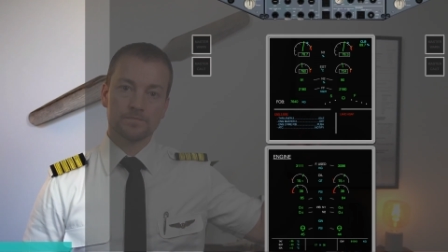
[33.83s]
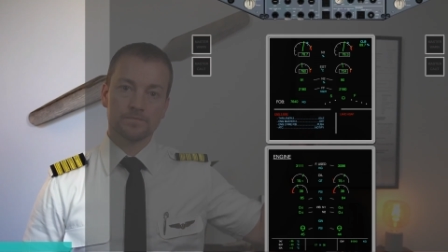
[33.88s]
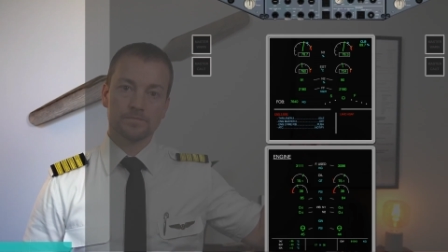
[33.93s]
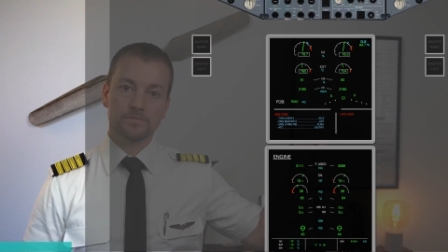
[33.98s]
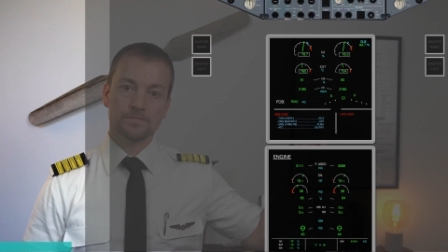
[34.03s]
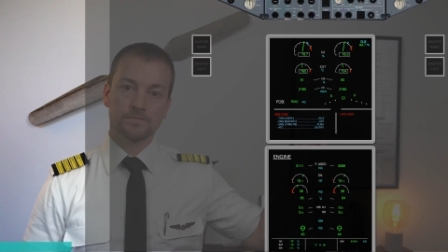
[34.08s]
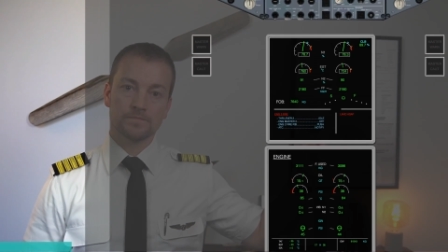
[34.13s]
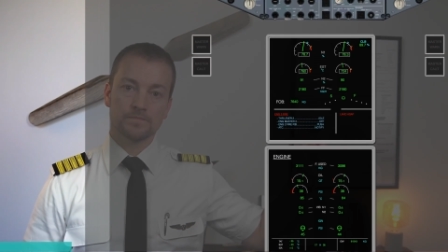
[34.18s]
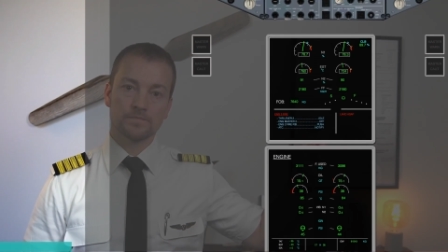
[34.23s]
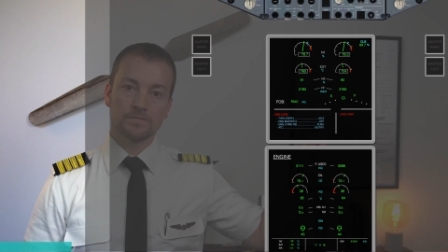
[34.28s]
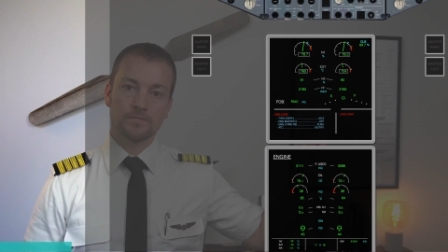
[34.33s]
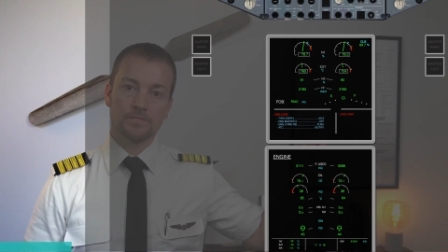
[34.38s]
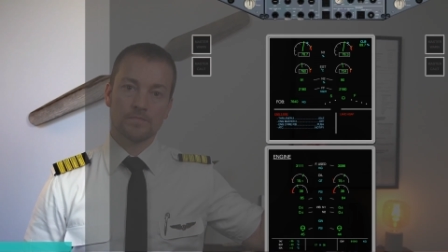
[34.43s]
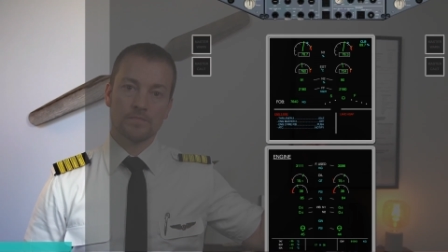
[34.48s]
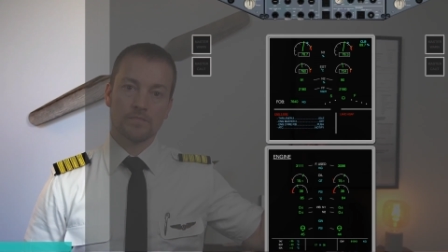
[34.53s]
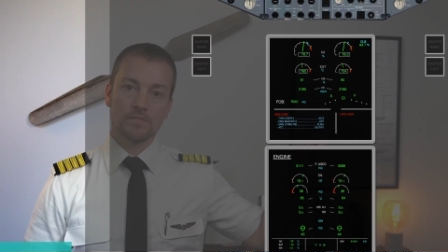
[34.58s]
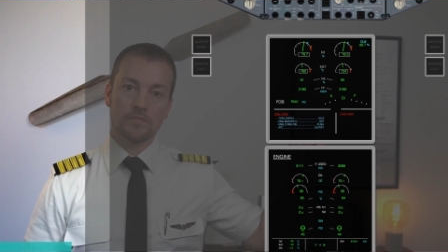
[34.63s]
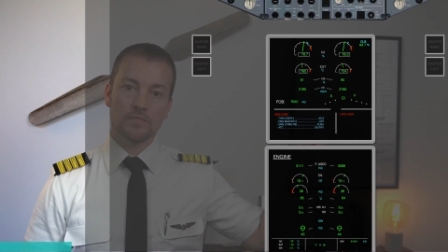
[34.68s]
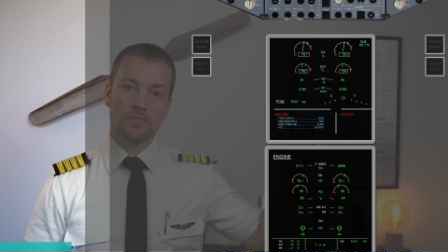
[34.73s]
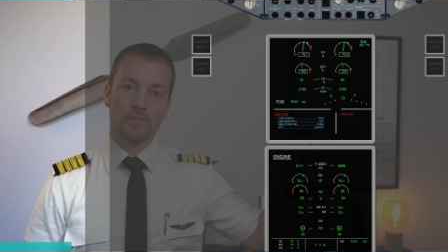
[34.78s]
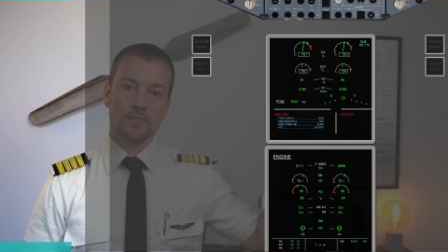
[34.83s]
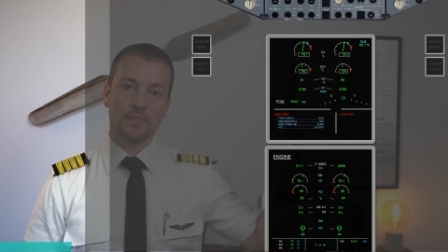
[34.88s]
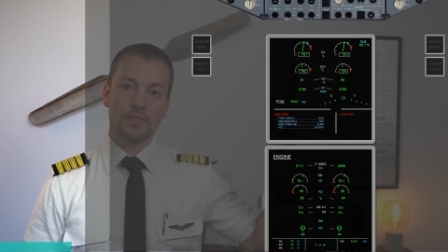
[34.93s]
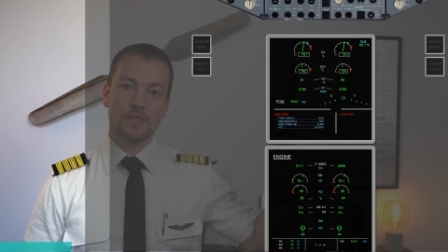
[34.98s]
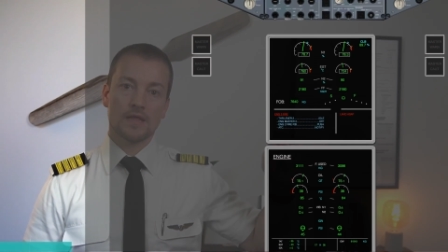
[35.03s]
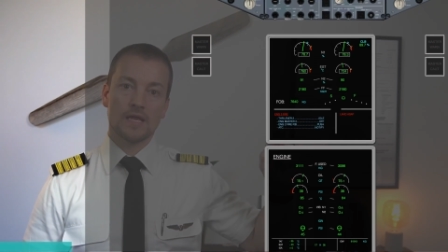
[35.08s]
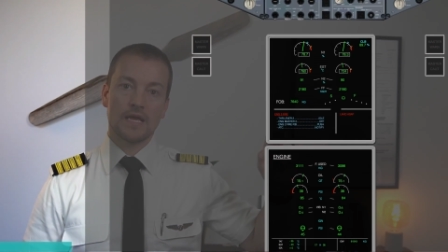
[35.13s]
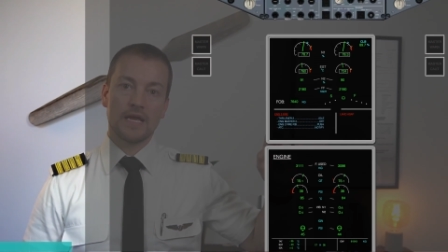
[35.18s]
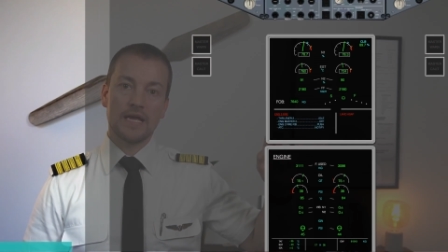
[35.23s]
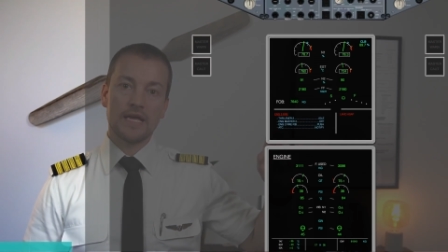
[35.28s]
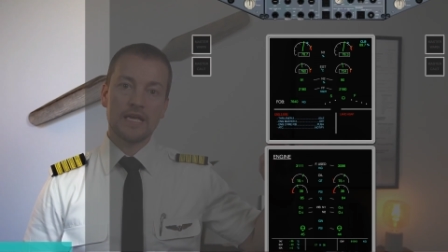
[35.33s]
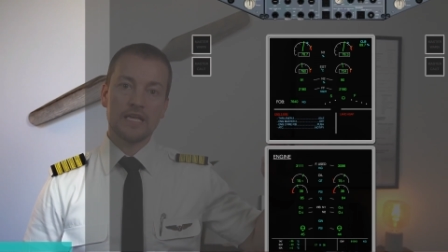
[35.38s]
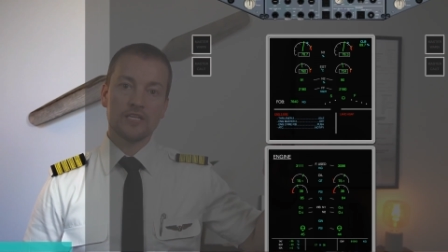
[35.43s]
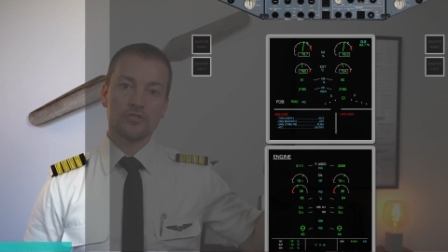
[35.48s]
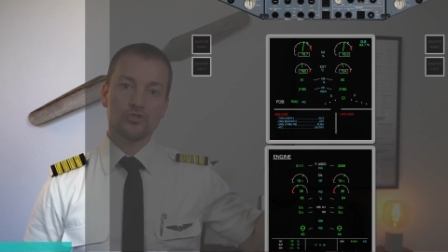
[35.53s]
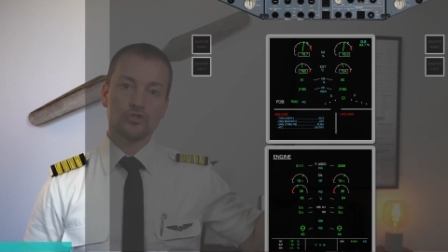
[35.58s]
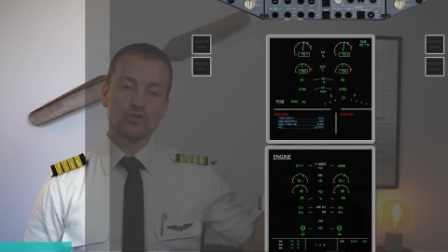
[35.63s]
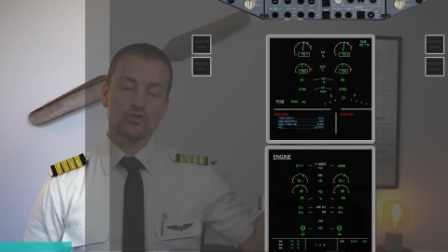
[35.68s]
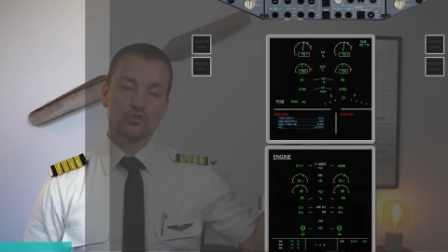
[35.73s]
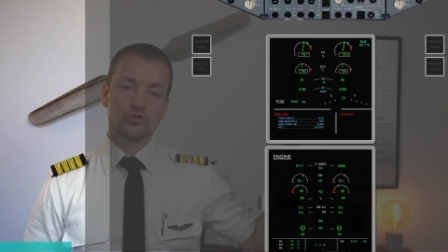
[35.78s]
E CAM actions.
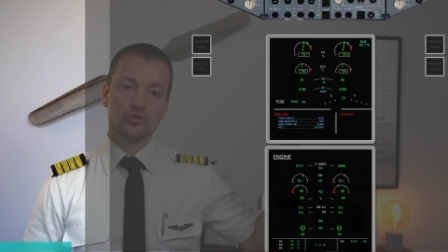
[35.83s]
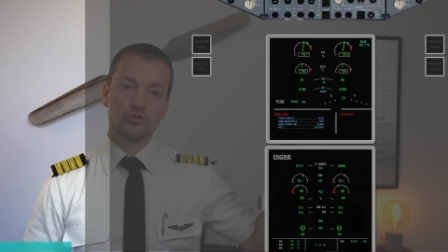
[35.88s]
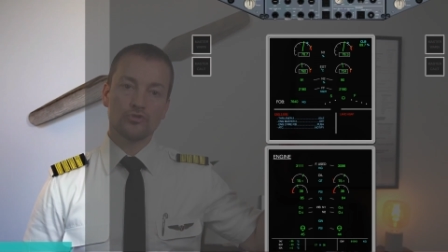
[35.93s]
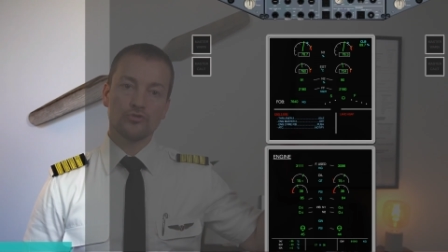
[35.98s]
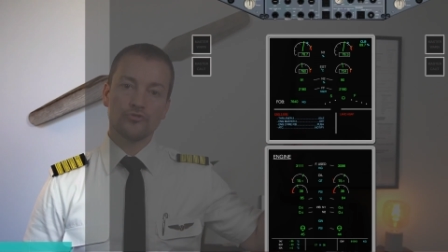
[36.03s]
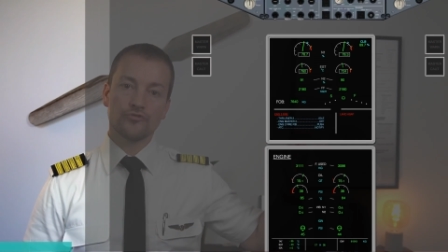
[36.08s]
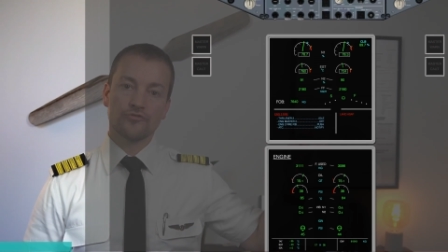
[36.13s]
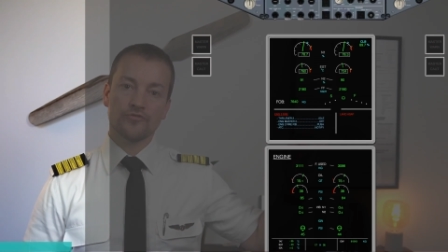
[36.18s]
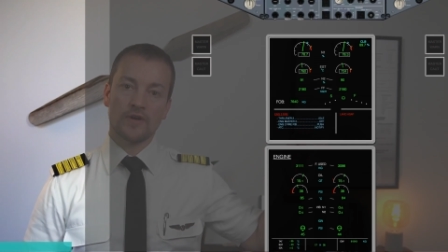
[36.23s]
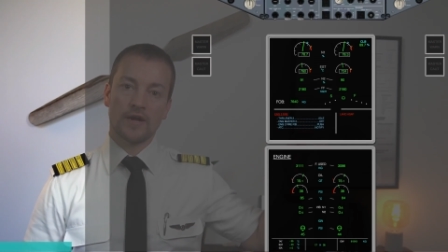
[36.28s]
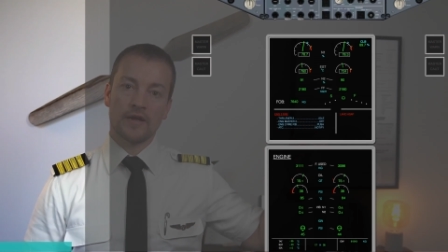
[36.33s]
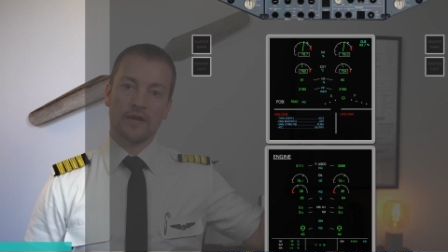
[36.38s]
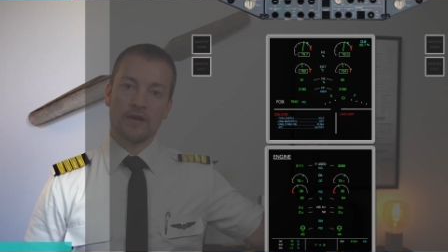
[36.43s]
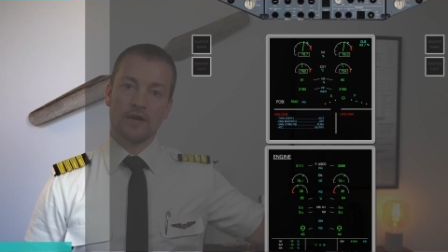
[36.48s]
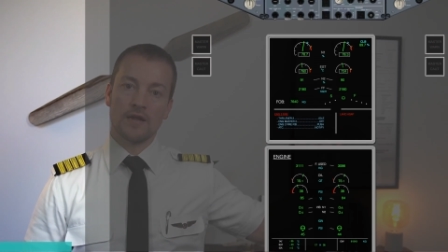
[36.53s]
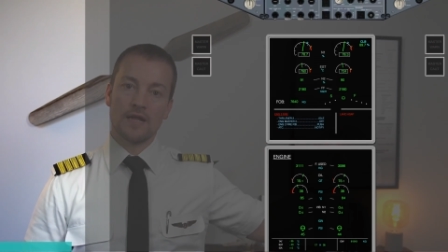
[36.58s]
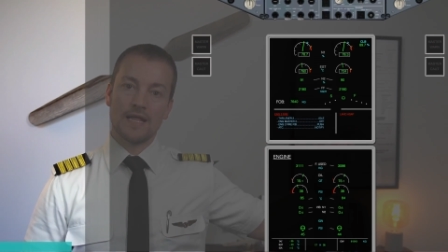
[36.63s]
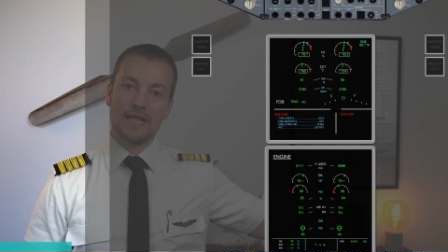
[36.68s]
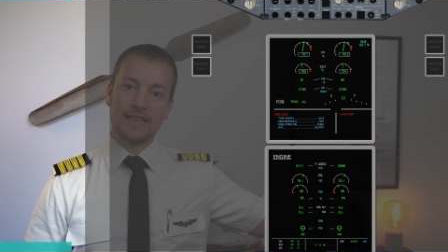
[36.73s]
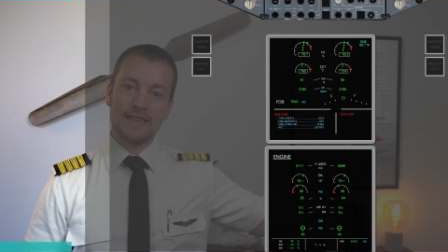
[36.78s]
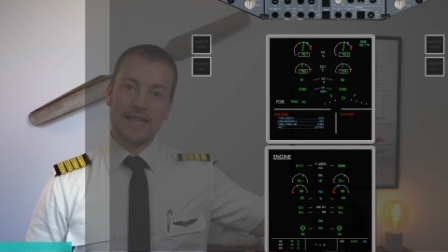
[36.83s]
Engine two fire,